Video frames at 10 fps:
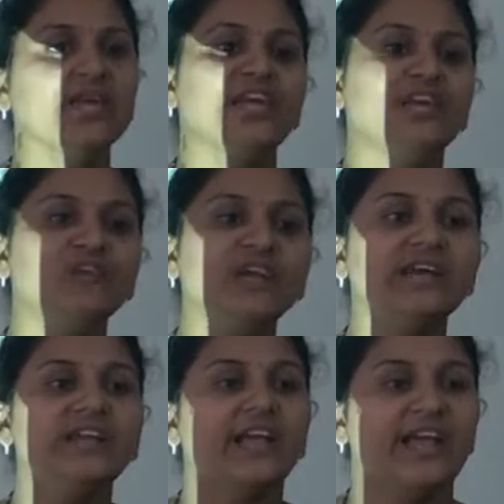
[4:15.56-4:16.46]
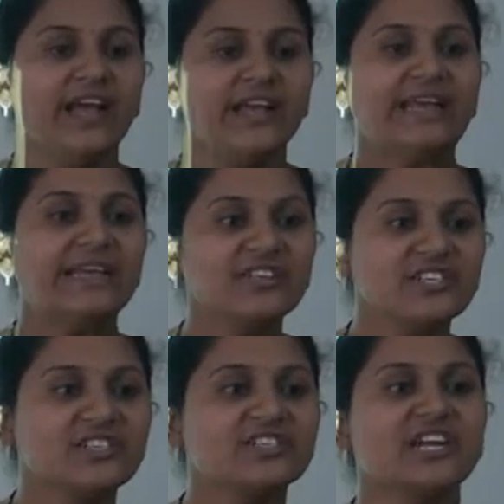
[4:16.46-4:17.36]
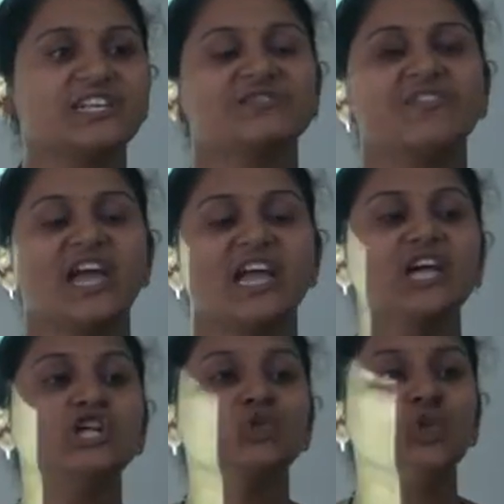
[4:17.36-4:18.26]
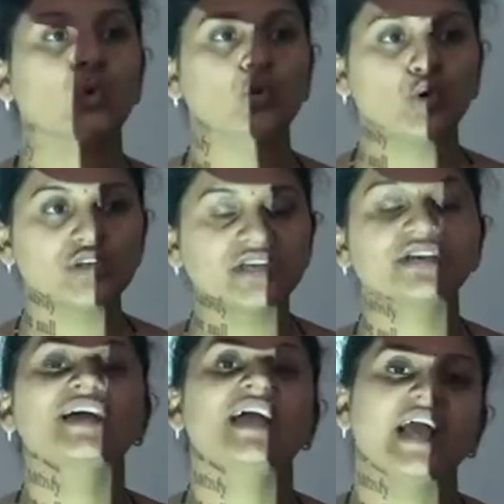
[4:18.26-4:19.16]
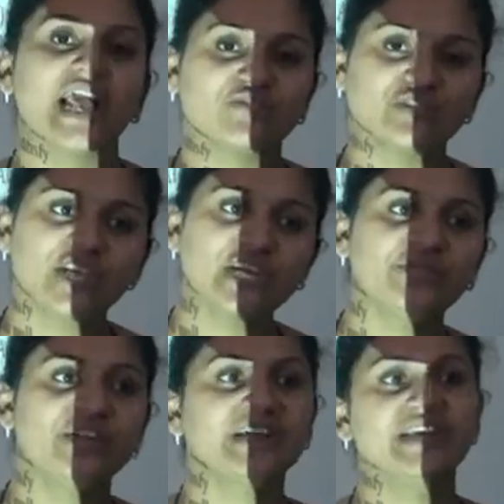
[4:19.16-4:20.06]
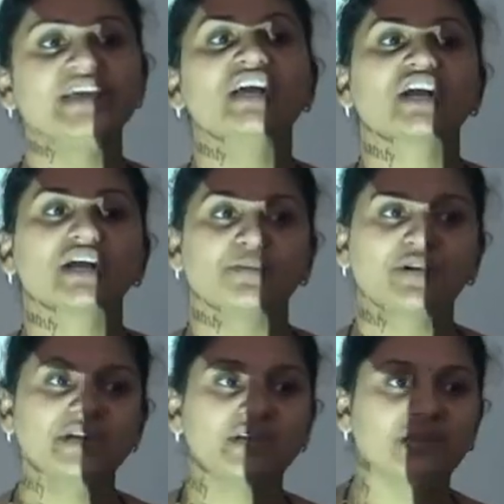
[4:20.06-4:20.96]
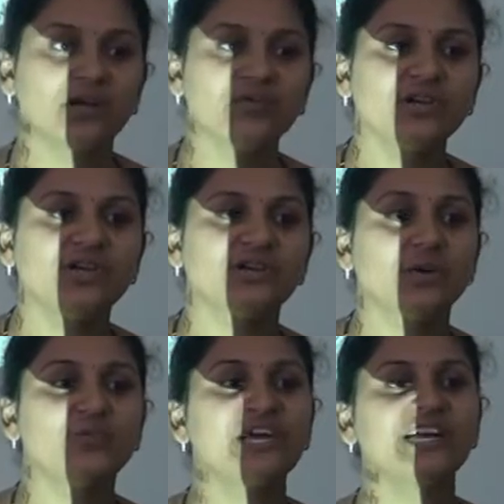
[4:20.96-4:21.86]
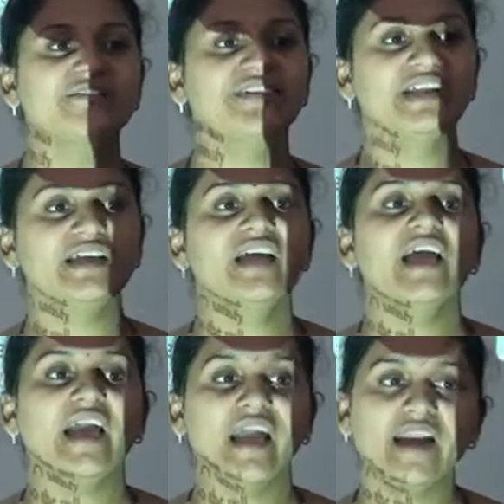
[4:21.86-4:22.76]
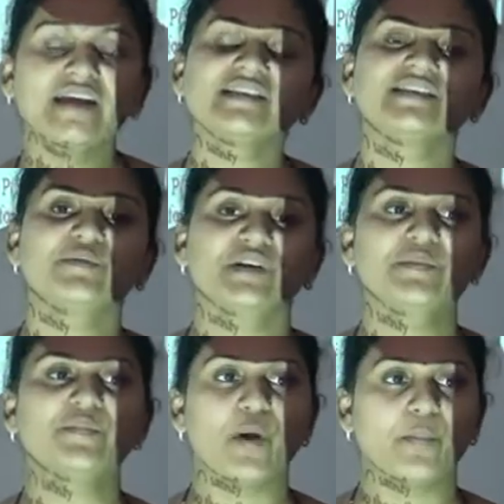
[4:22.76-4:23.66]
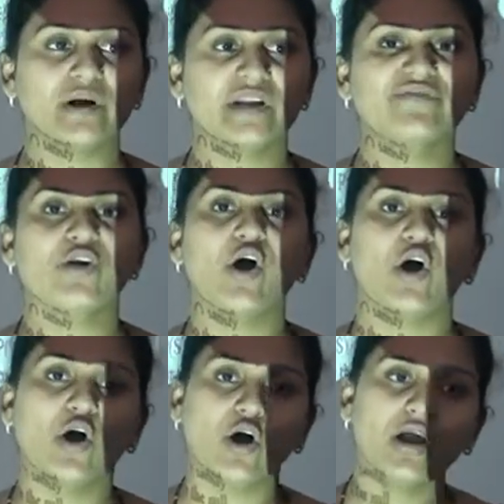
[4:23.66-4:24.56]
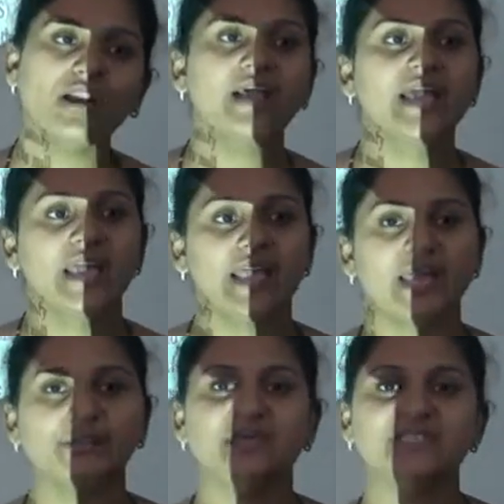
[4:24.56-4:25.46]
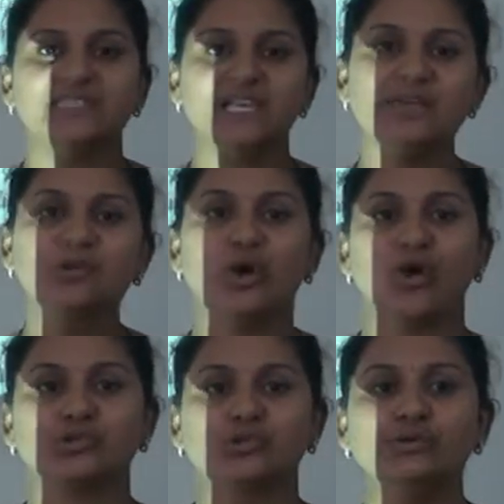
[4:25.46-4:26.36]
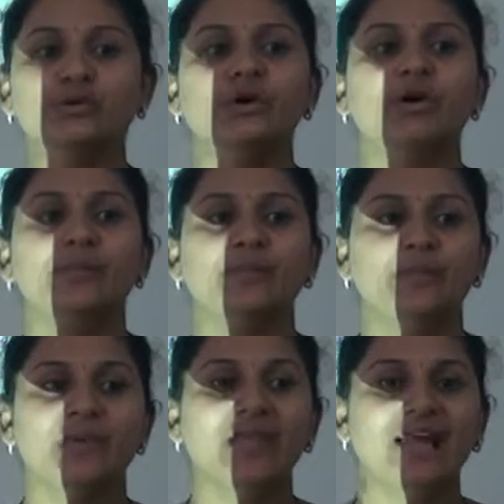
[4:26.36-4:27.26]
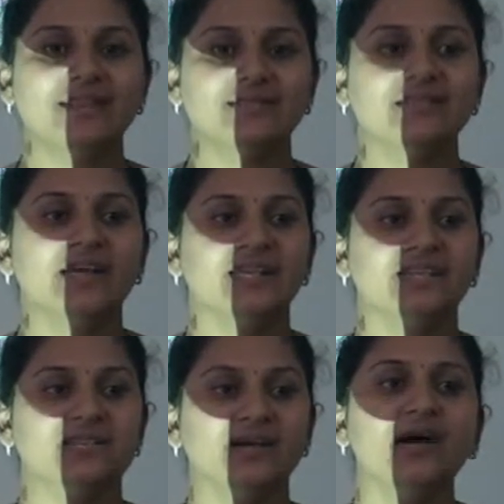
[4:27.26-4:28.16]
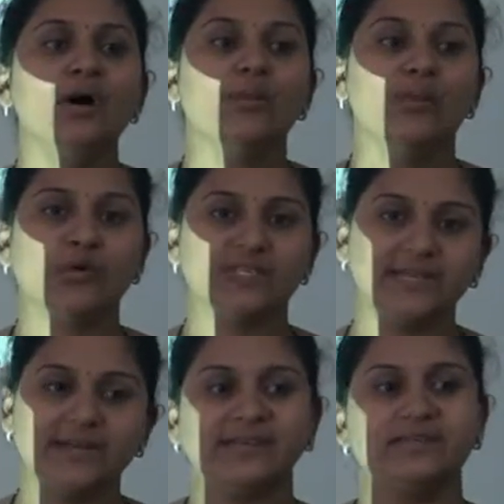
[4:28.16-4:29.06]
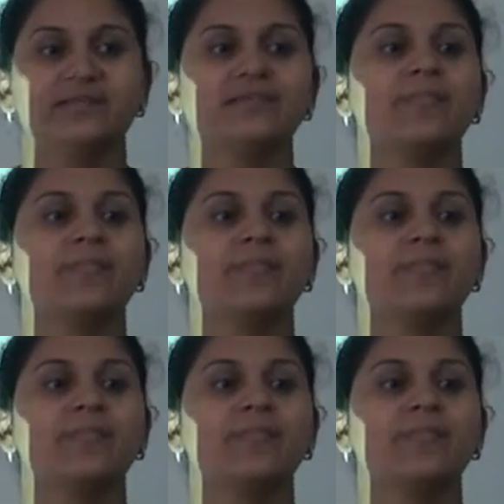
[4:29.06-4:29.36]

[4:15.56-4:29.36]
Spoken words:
union and intersection satisfy the closure, associativity, commutativity and distributive property for all A, B, C belongs to PS, that is the poset.